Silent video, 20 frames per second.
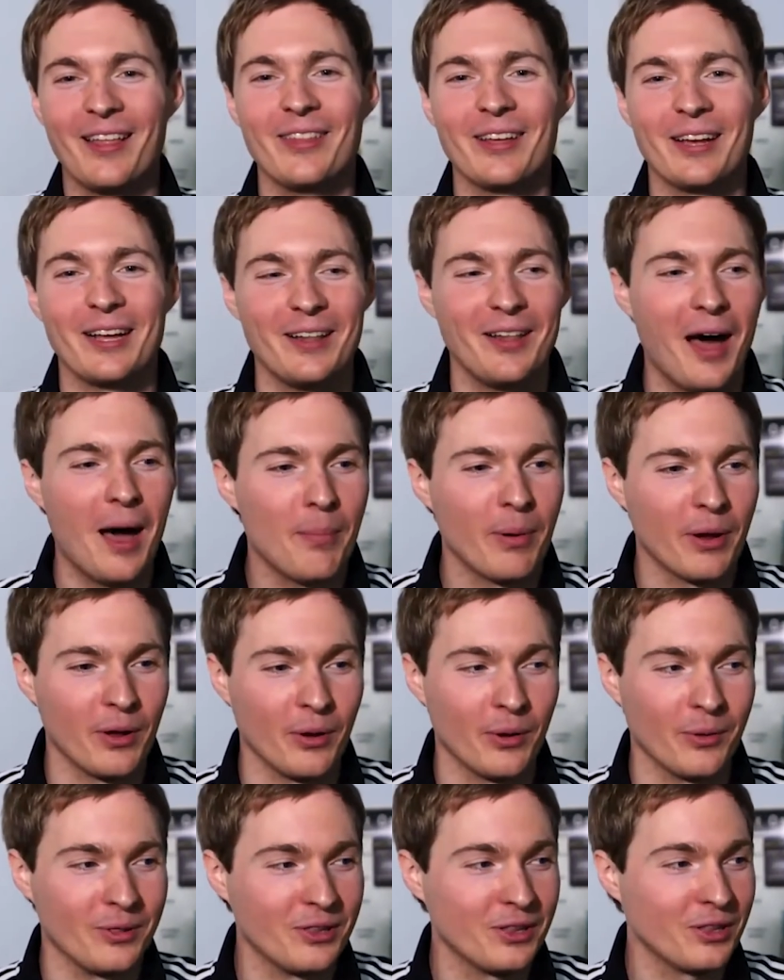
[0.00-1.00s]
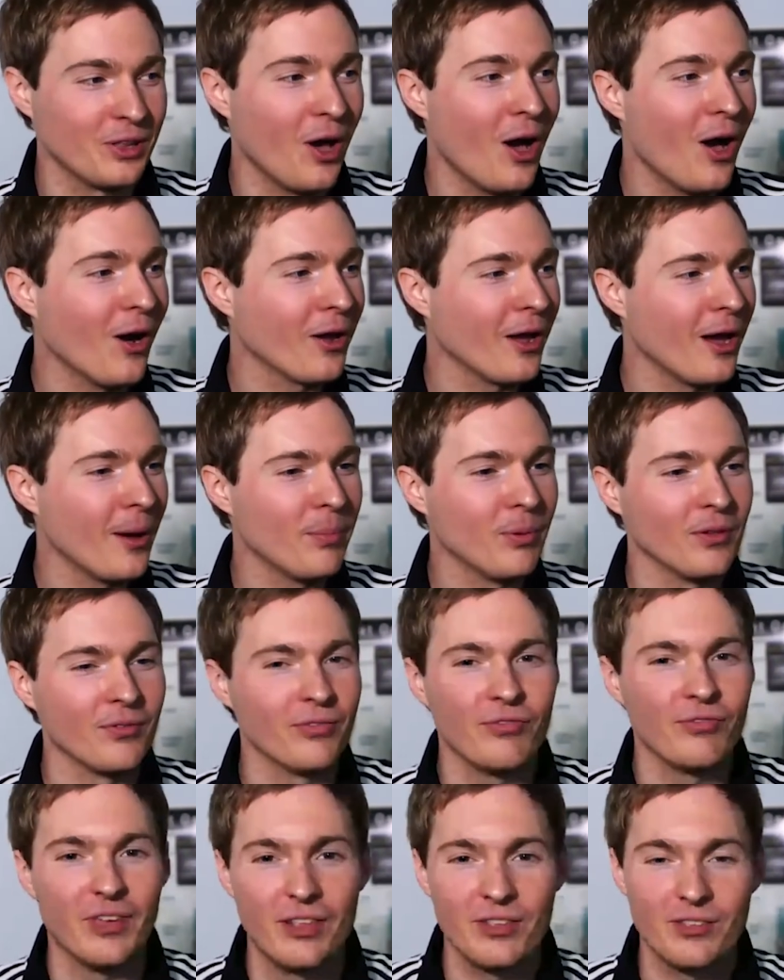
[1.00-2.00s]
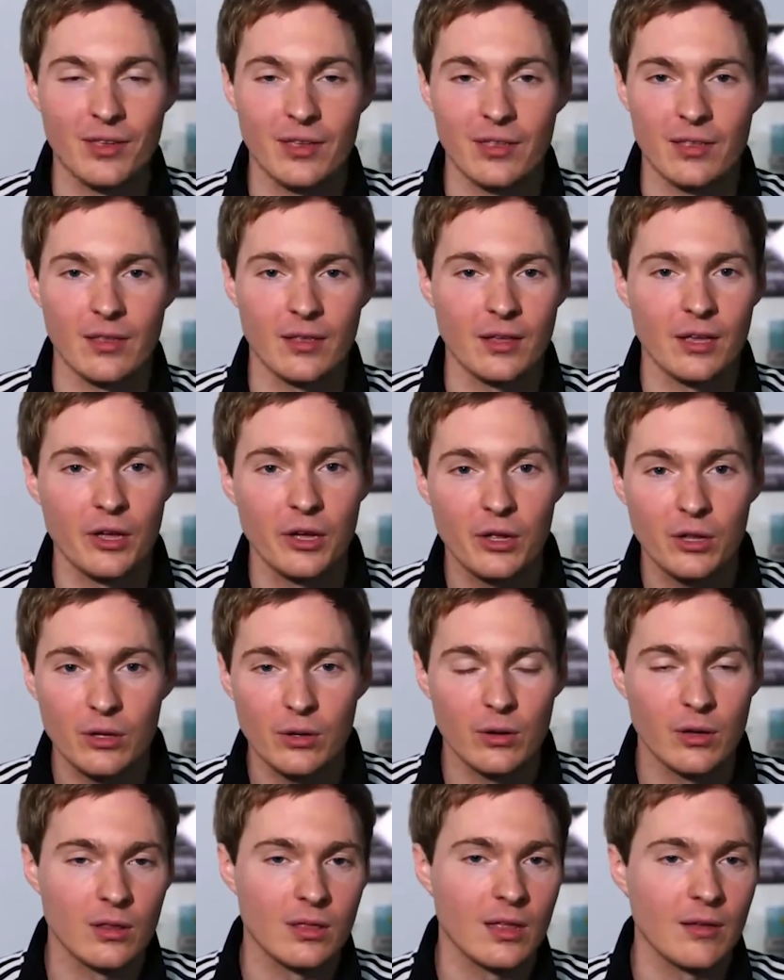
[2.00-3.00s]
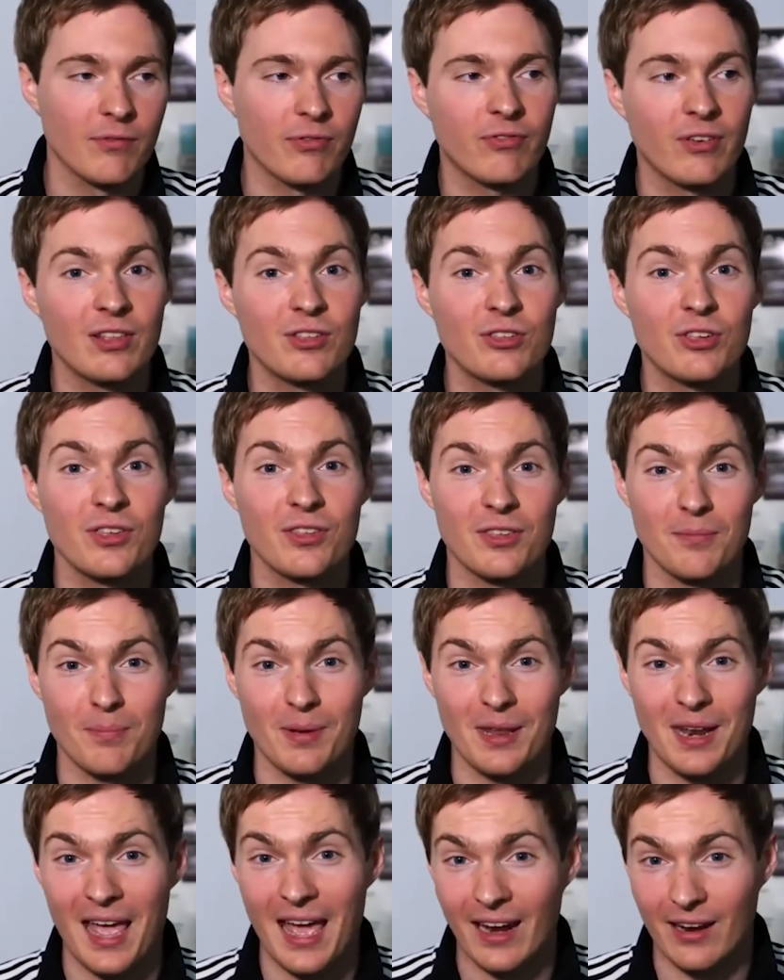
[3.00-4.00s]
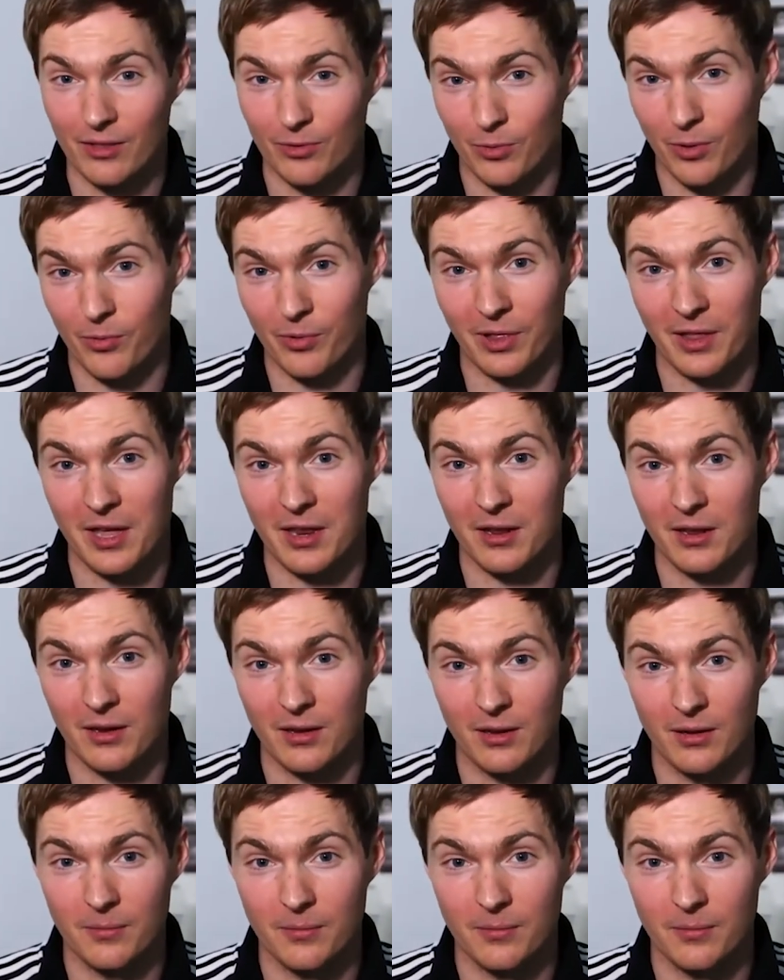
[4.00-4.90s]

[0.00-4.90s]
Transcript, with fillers: on the Galapagos, saw a couple of finches, and concluded that finches and bananas were related.